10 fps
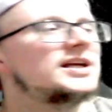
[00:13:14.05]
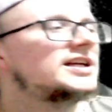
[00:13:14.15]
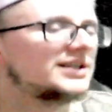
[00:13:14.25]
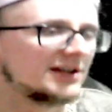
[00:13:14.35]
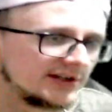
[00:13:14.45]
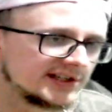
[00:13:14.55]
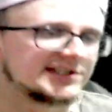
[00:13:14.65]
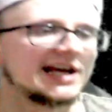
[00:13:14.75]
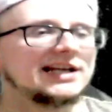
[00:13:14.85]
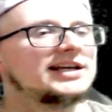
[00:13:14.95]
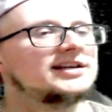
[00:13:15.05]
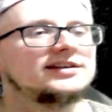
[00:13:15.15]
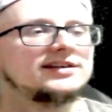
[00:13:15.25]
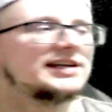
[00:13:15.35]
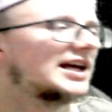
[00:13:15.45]
you know, you sell it,
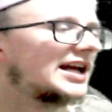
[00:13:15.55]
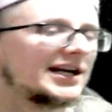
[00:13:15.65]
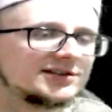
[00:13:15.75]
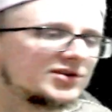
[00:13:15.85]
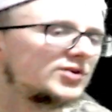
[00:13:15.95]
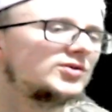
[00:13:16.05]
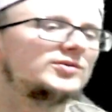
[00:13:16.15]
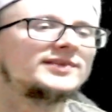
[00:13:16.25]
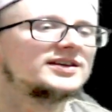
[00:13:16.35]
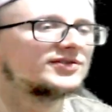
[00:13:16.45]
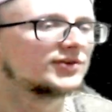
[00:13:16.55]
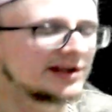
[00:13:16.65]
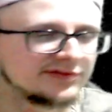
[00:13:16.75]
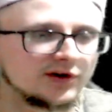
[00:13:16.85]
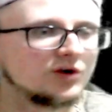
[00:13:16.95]
you get like
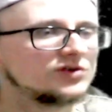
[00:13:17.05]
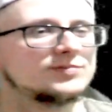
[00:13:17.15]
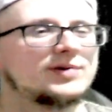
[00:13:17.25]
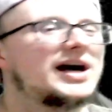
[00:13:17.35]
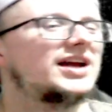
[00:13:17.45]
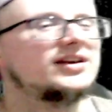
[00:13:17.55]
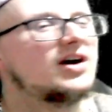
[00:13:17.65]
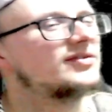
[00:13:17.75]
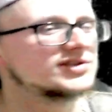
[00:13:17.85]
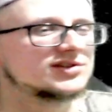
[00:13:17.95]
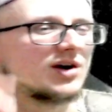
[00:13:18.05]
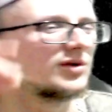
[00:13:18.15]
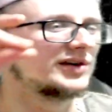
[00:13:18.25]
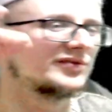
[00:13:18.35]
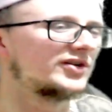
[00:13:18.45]
£200-400 off a stock
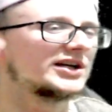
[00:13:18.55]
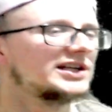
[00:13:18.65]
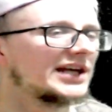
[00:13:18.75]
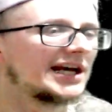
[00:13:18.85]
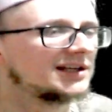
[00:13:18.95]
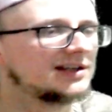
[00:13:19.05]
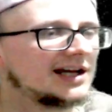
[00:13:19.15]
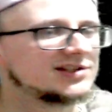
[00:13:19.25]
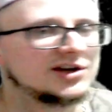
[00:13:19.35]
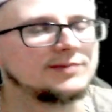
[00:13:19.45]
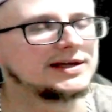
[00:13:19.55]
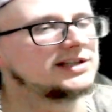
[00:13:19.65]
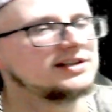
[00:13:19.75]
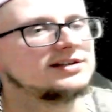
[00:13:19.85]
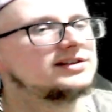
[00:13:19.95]
within a fucking day. Like, do you know what I
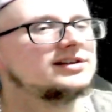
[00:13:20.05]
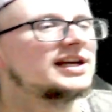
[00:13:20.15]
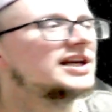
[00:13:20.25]
mean?